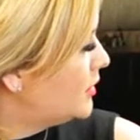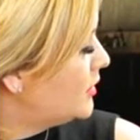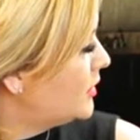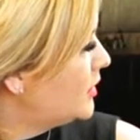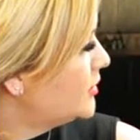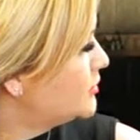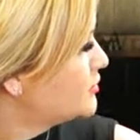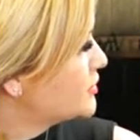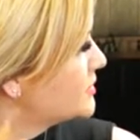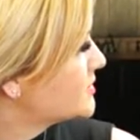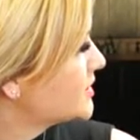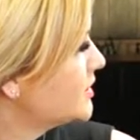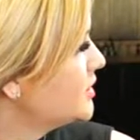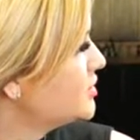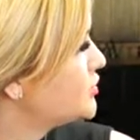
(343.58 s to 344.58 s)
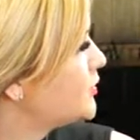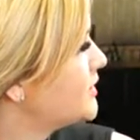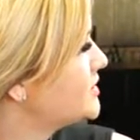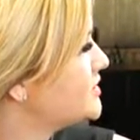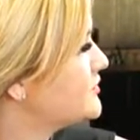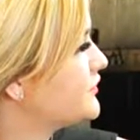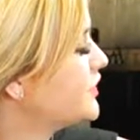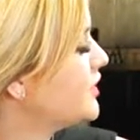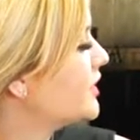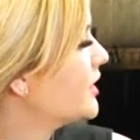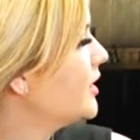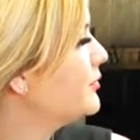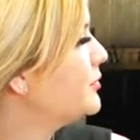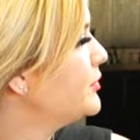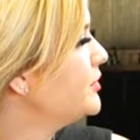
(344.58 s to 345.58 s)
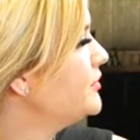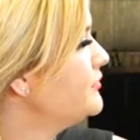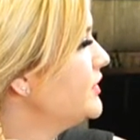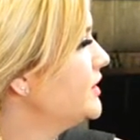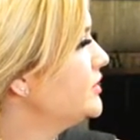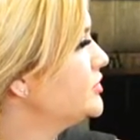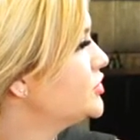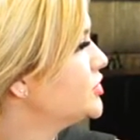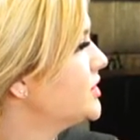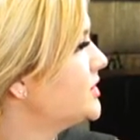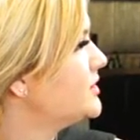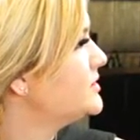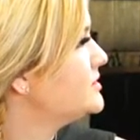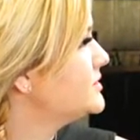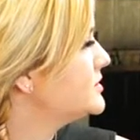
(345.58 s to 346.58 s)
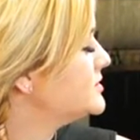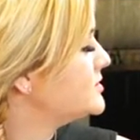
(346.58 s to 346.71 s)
And you're just gonna twist for a couple of inches